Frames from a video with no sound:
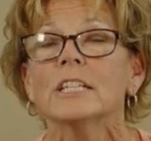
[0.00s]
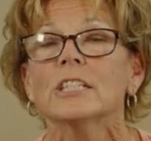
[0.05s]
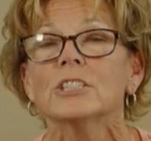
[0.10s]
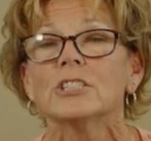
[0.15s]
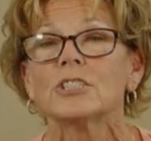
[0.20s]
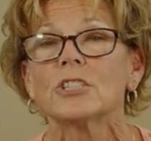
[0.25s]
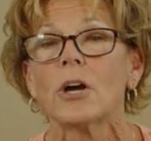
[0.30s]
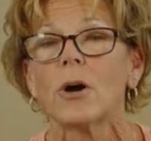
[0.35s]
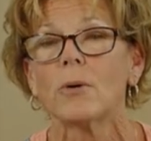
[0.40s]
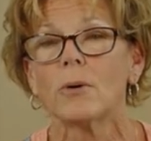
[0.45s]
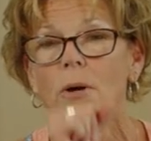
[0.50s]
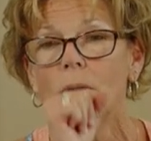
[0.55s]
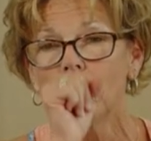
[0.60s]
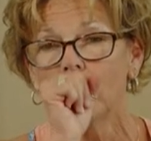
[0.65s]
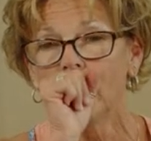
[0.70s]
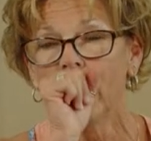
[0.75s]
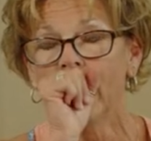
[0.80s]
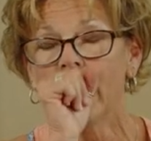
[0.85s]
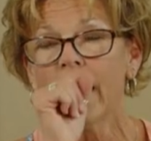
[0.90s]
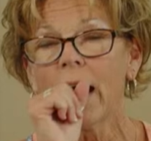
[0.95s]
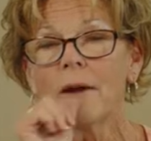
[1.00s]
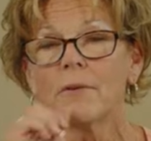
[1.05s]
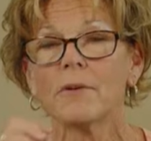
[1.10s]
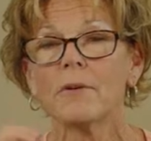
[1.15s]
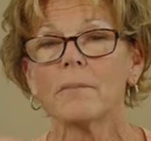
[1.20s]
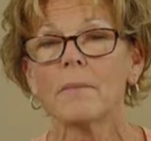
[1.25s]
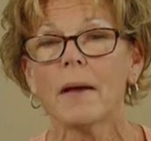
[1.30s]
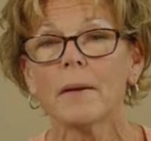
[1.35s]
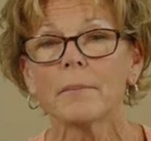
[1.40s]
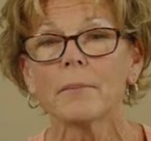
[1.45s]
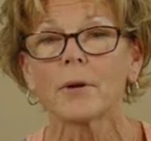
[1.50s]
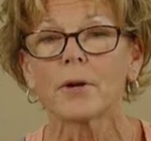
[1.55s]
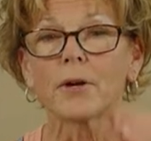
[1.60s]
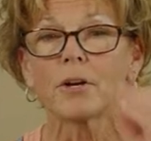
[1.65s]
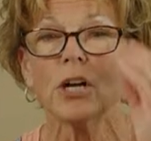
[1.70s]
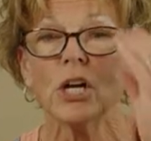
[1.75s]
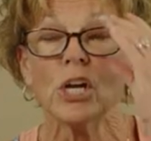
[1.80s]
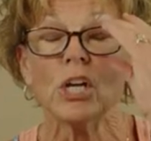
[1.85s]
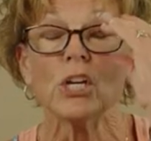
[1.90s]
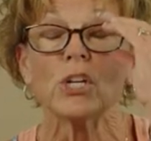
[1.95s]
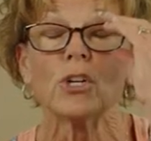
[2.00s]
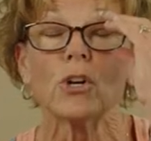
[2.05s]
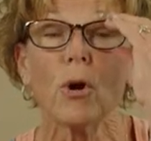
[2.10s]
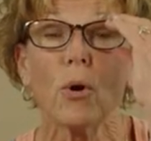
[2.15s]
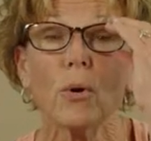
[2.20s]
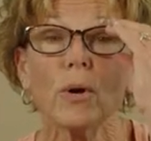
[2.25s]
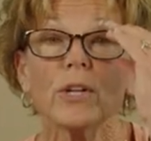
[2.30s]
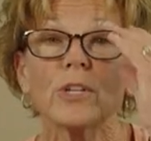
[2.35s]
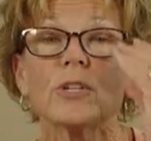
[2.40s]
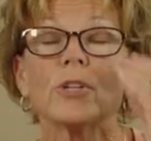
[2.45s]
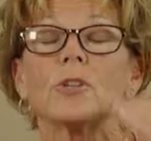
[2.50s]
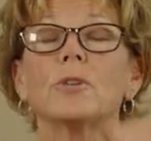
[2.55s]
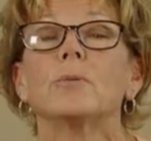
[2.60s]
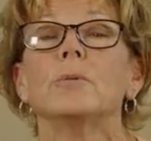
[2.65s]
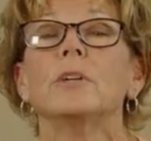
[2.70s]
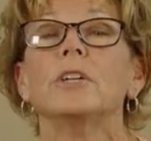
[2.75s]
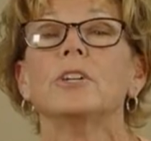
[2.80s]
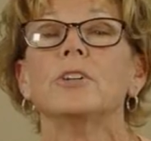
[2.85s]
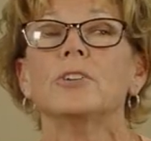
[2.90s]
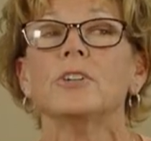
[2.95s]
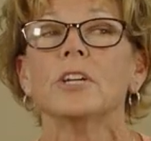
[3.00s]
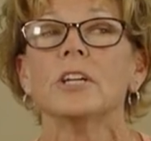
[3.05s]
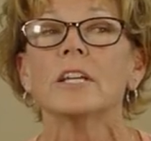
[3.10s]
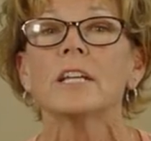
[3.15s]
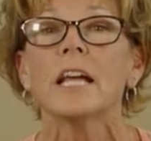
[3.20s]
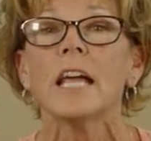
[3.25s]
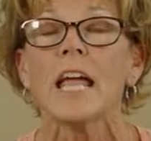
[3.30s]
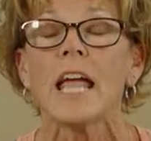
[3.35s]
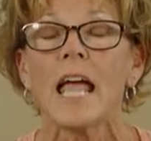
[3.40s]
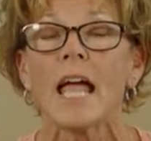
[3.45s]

So I remember going to the reunion,